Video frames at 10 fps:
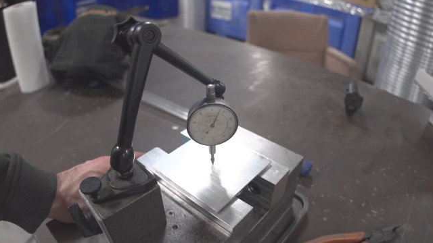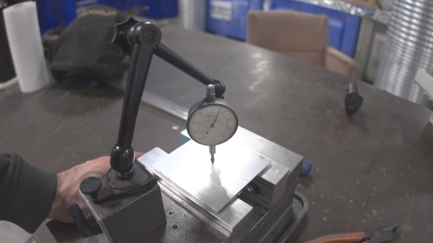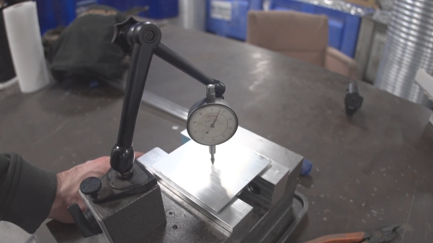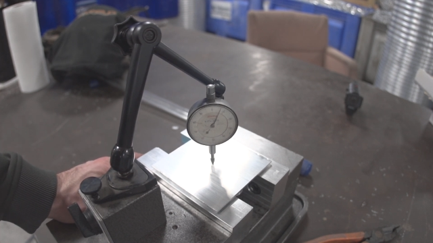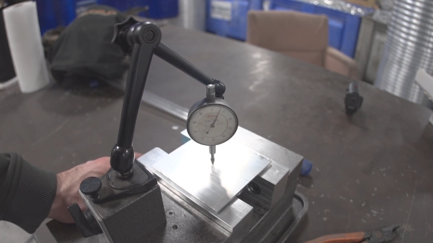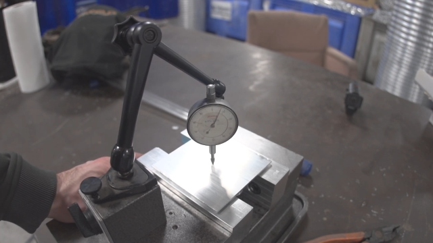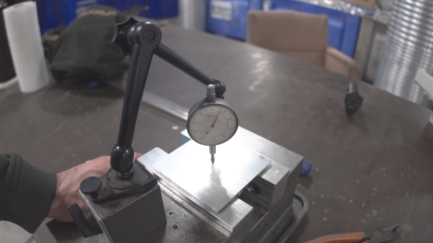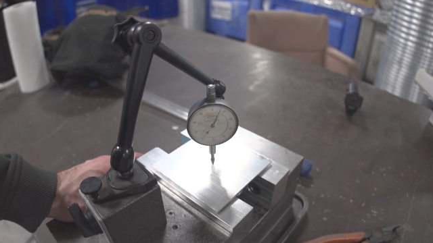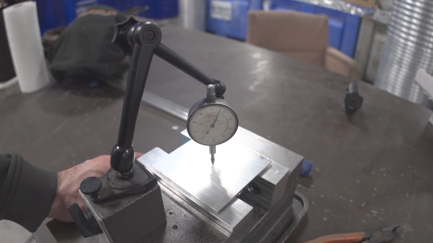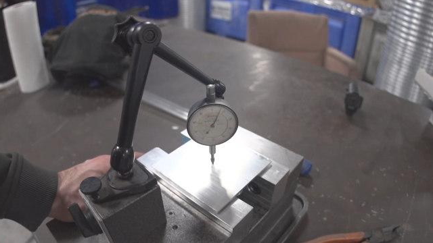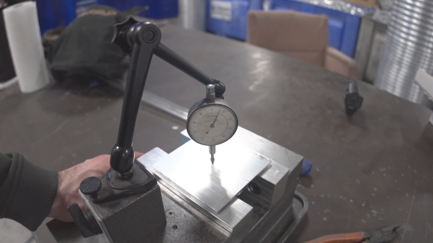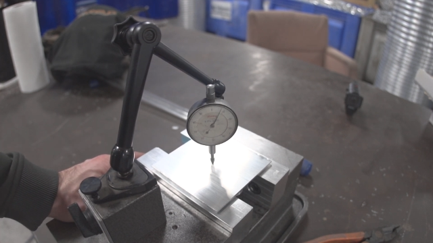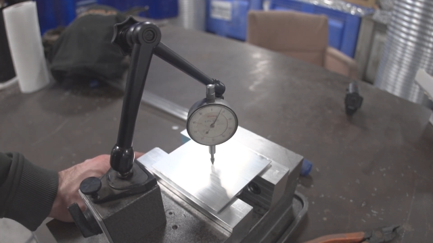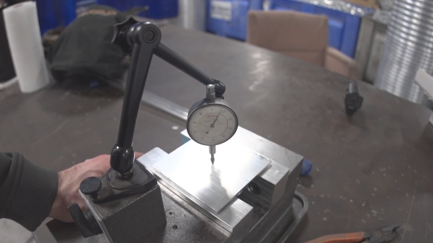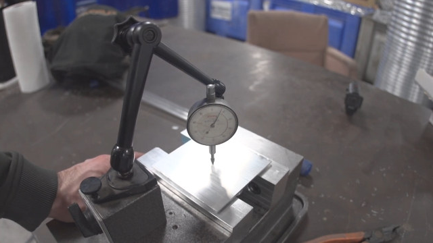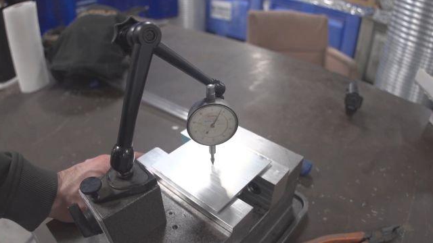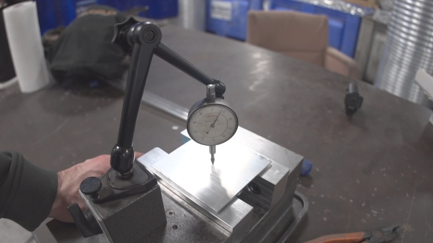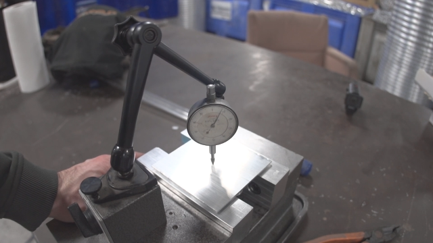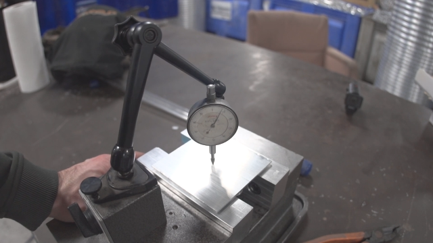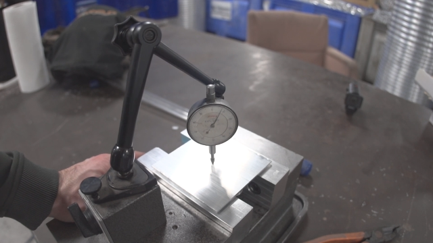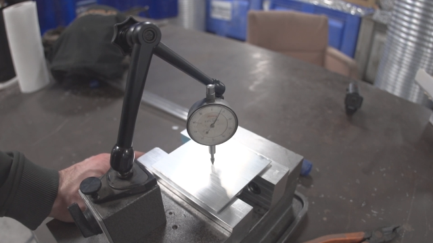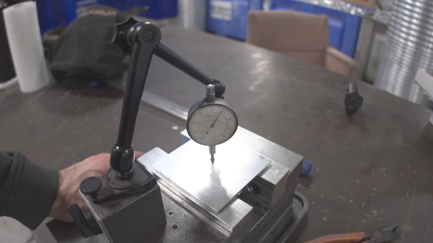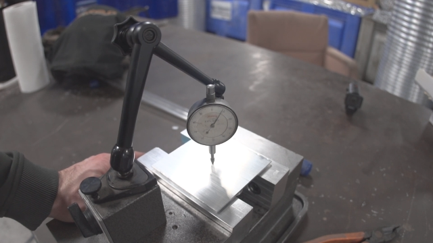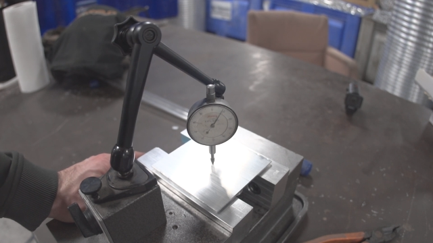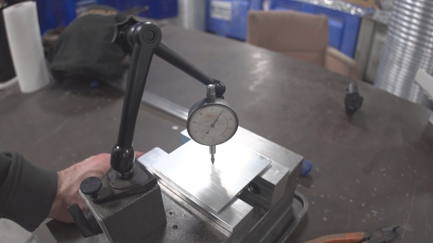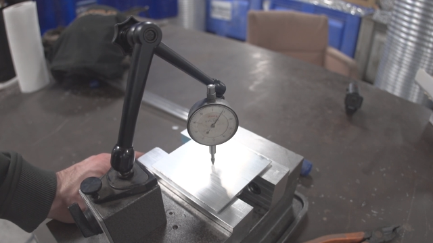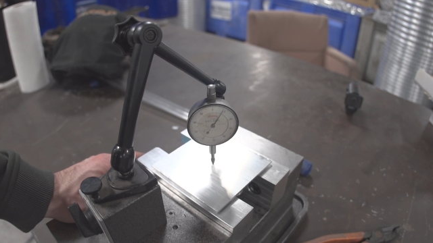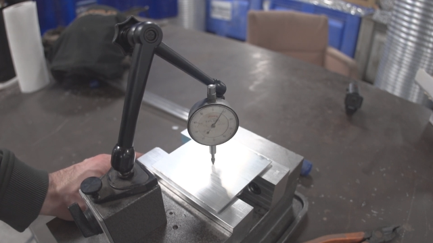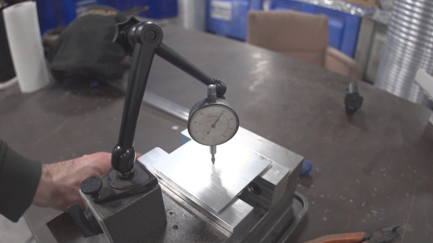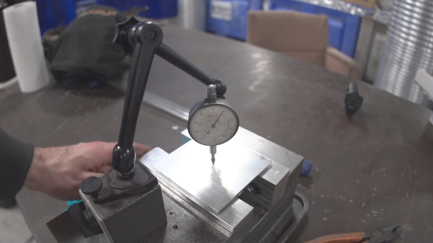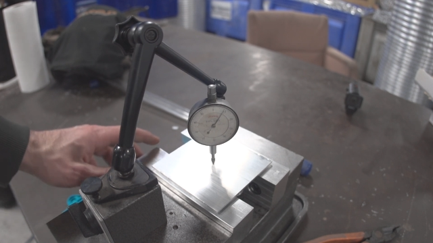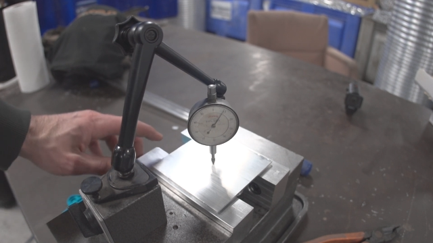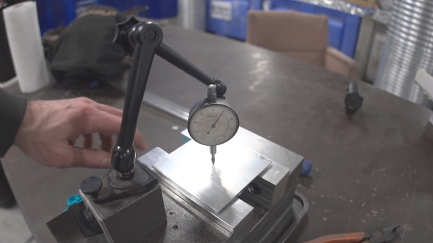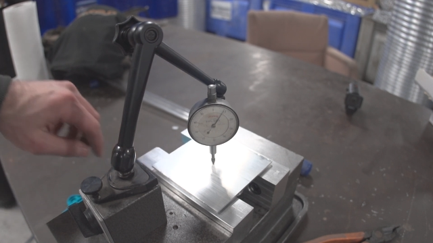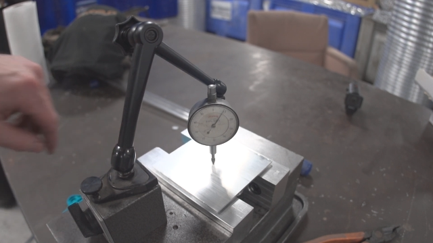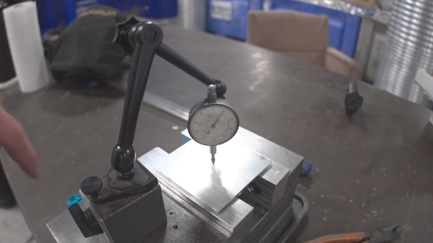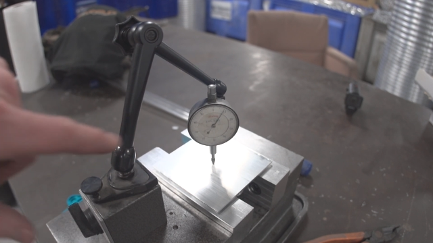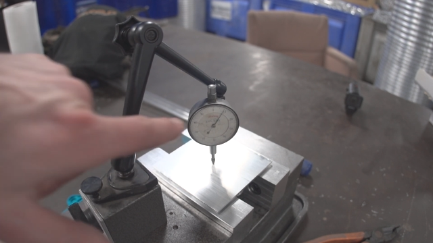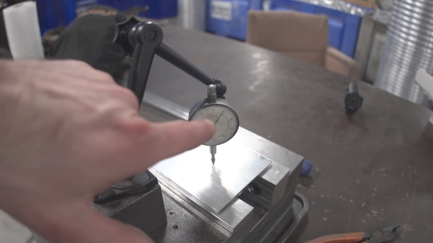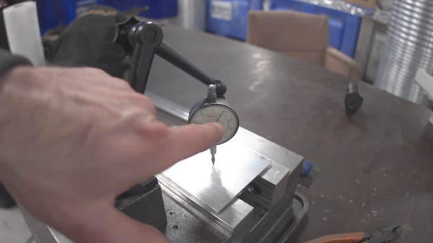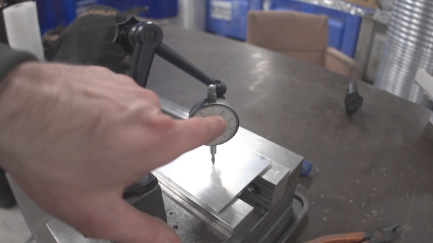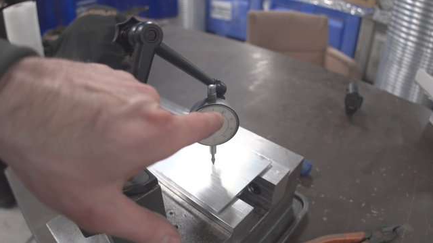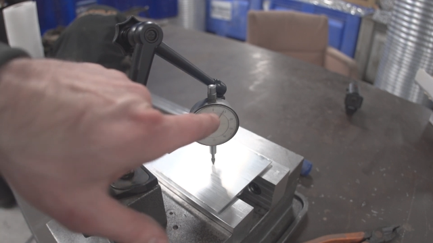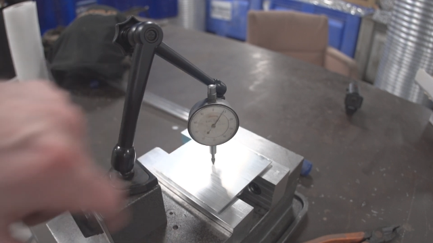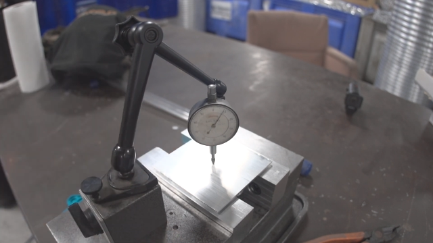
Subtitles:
[unreadable: no face in view]